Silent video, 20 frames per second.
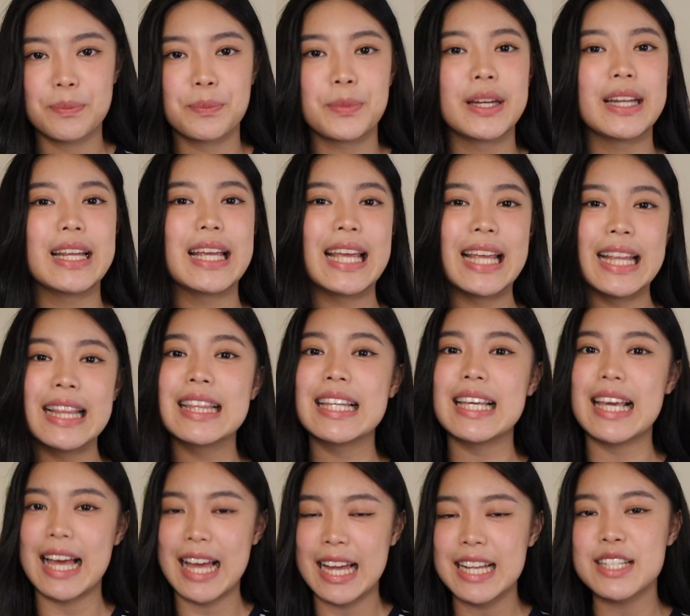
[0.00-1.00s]
but in
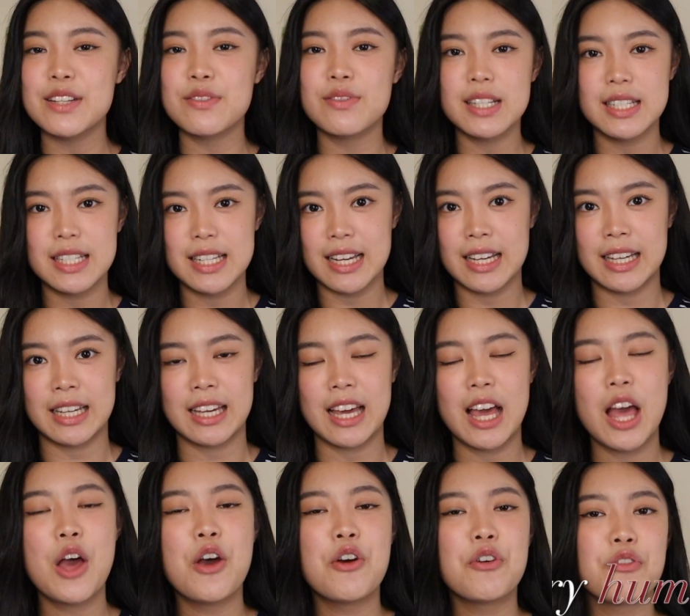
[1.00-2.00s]
the end of the day,
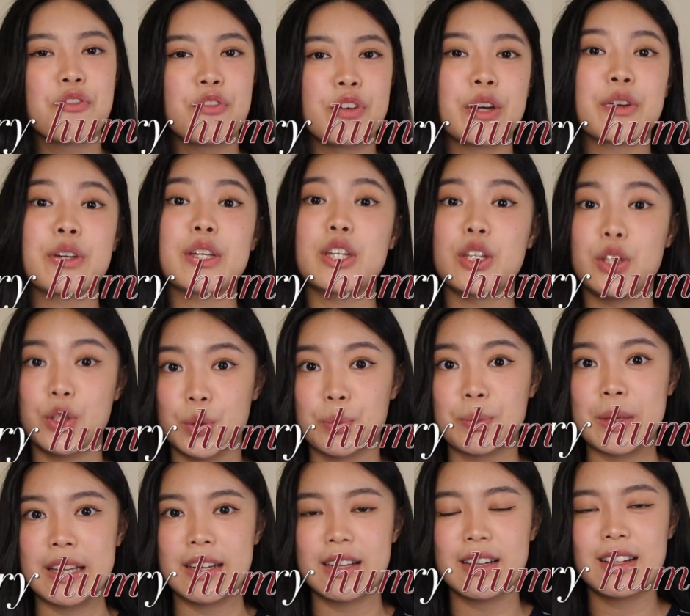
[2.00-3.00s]
very
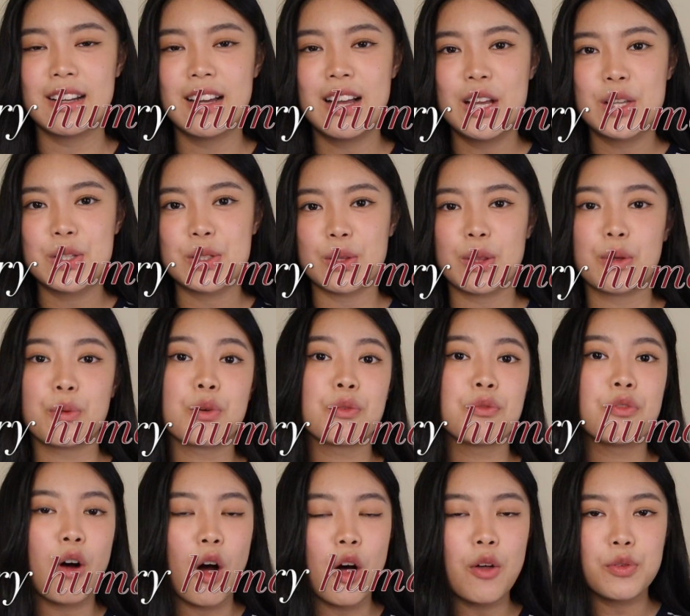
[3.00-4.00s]
human. So they
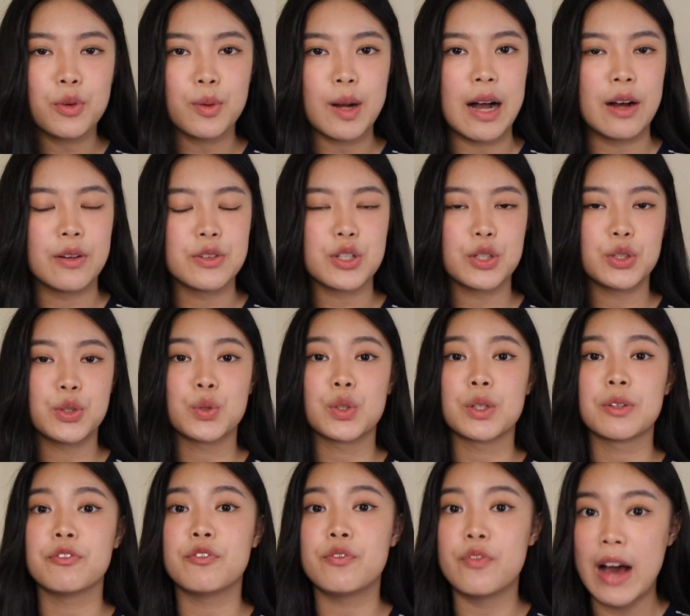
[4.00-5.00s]
revolve around
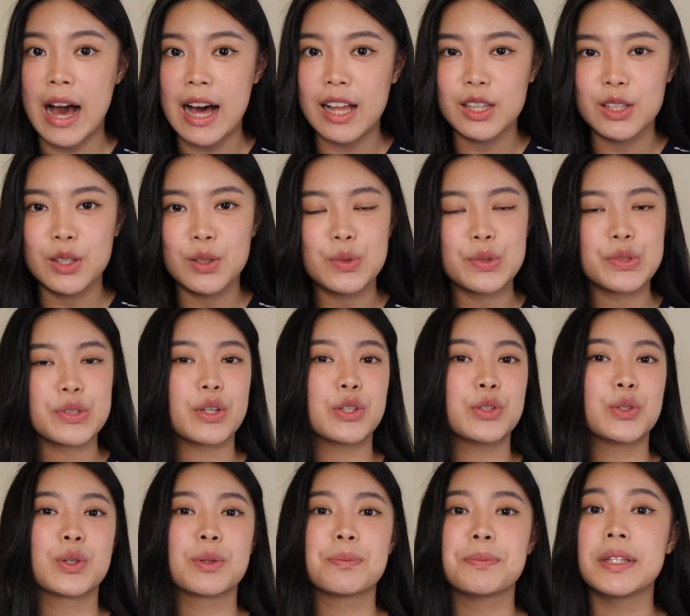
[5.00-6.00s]
your values,
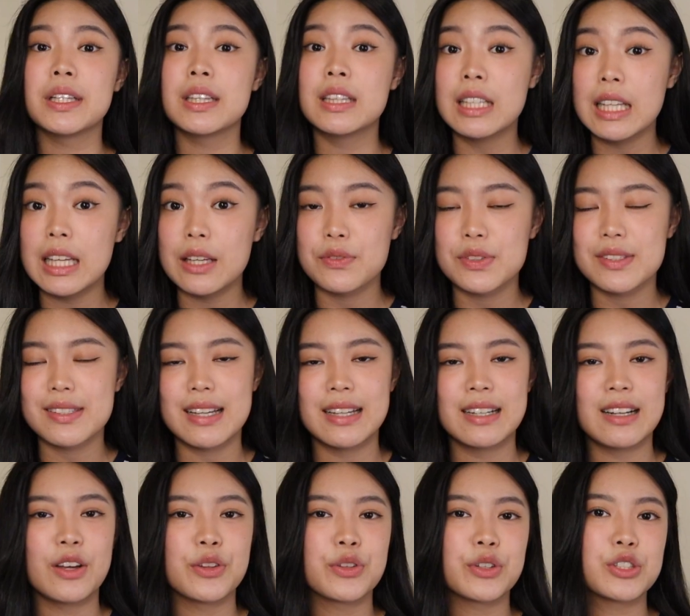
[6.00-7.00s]
your beliefs,
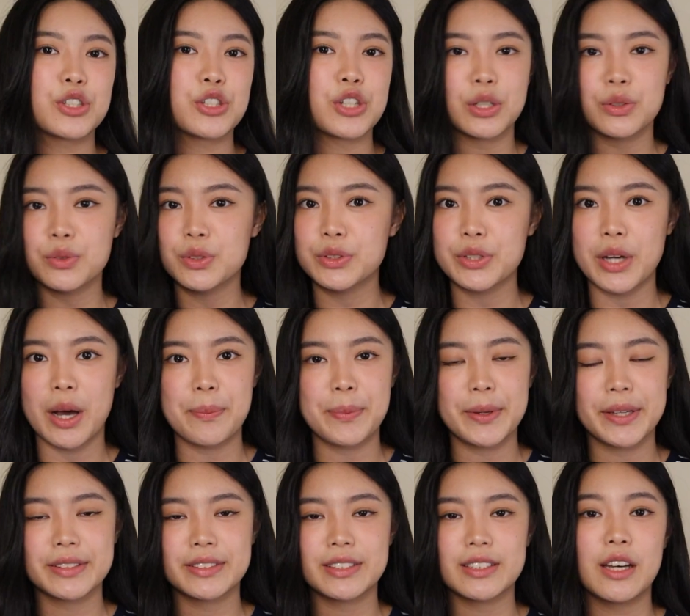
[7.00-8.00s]
and other general
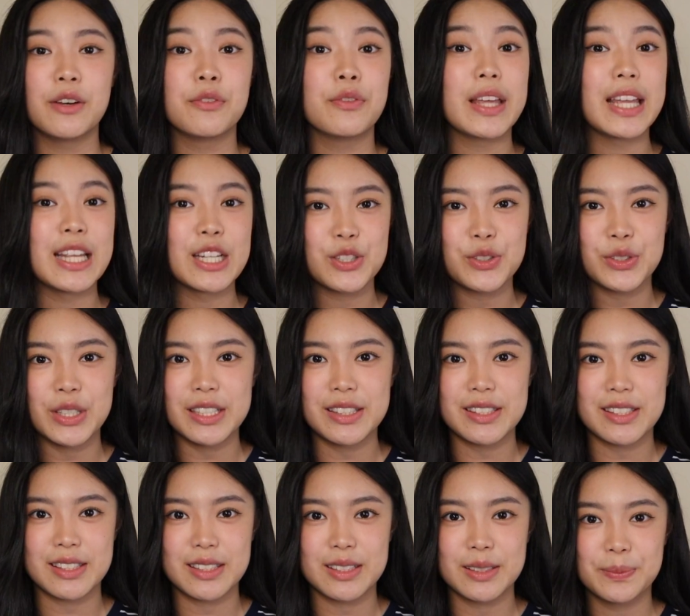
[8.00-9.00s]
topics of
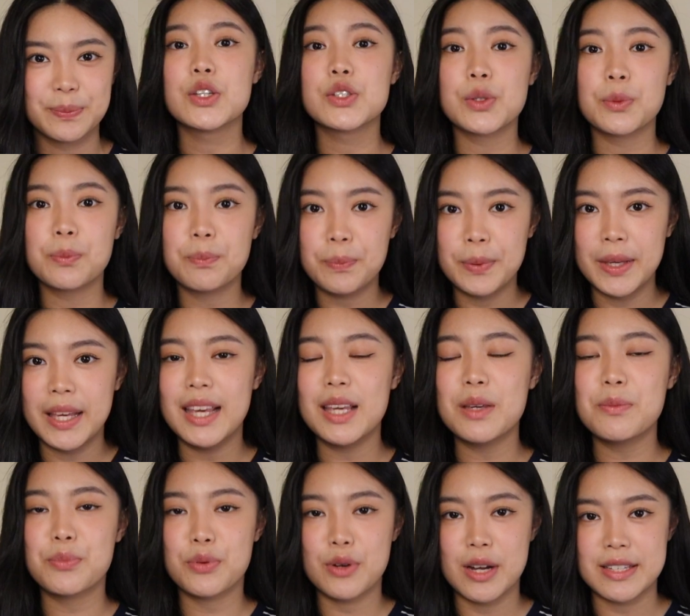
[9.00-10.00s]
interest. So
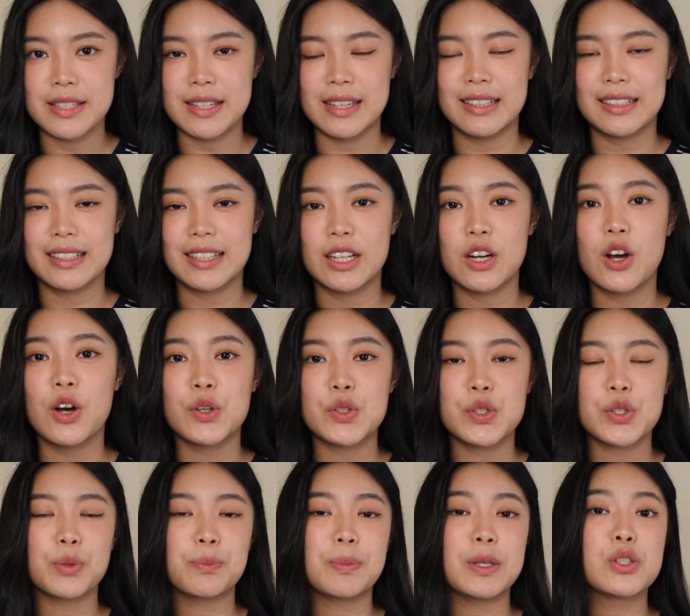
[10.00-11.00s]
being present can
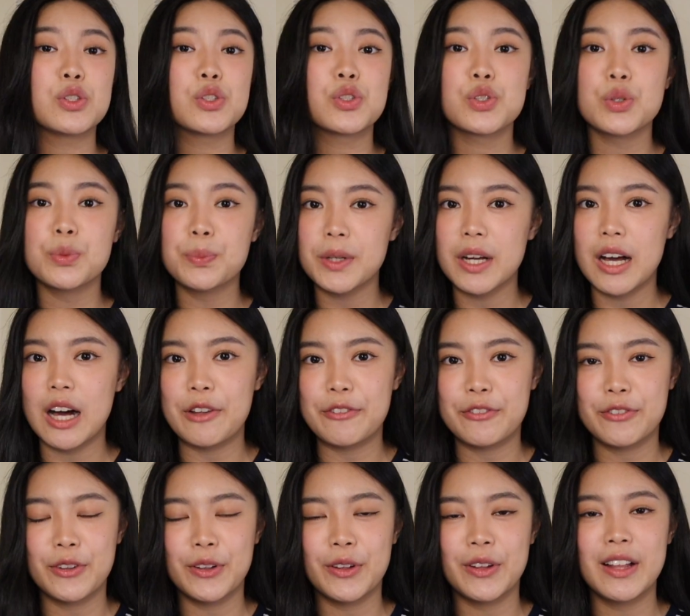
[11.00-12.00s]
also be super
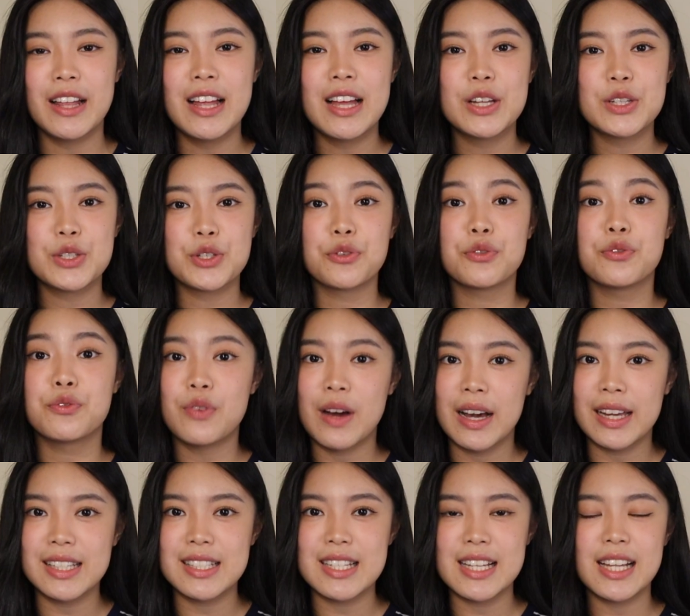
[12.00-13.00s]
helpful to
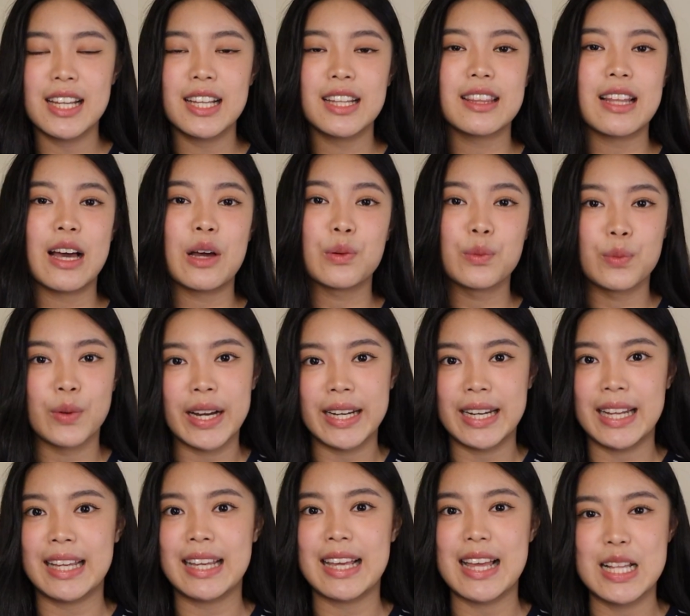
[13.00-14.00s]
finding that
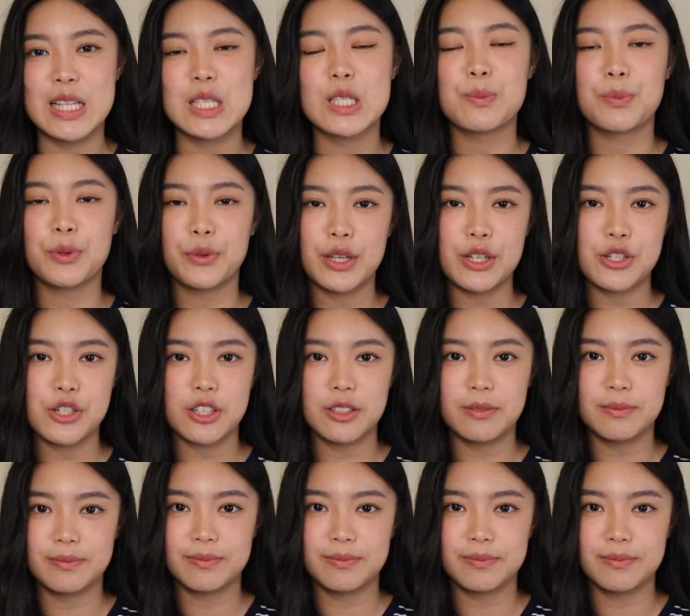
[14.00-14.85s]
writing inspiration.